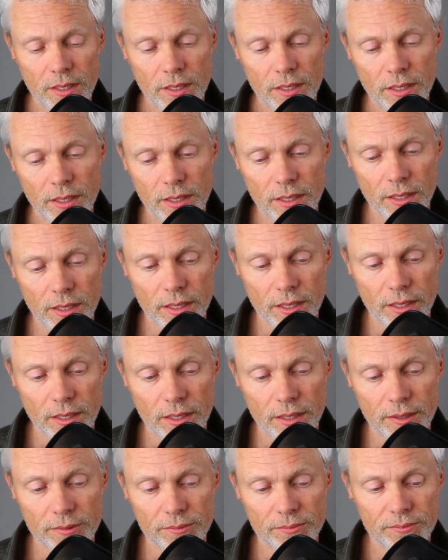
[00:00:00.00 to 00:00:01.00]

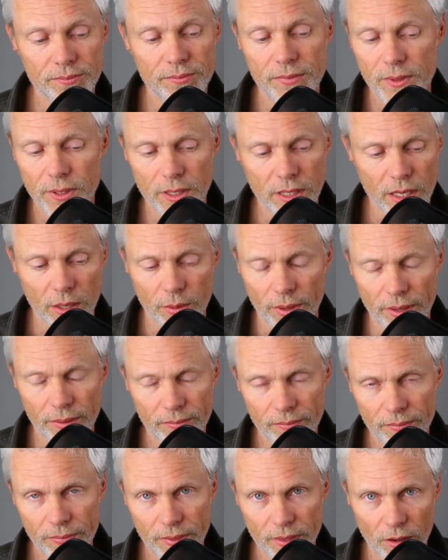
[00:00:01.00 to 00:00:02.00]
Uh, anyway,
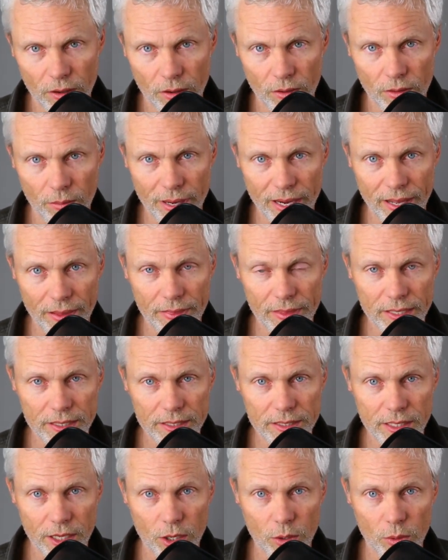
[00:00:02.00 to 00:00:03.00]
all the bad things
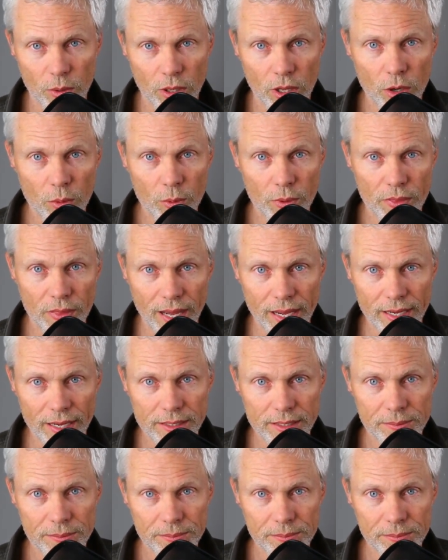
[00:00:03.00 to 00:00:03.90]
that go along with that.